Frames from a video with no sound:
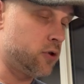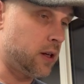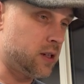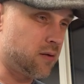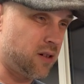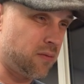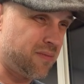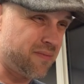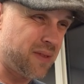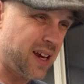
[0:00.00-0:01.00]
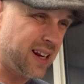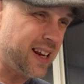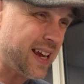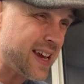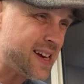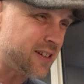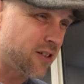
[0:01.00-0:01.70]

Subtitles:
so that's going to make it 8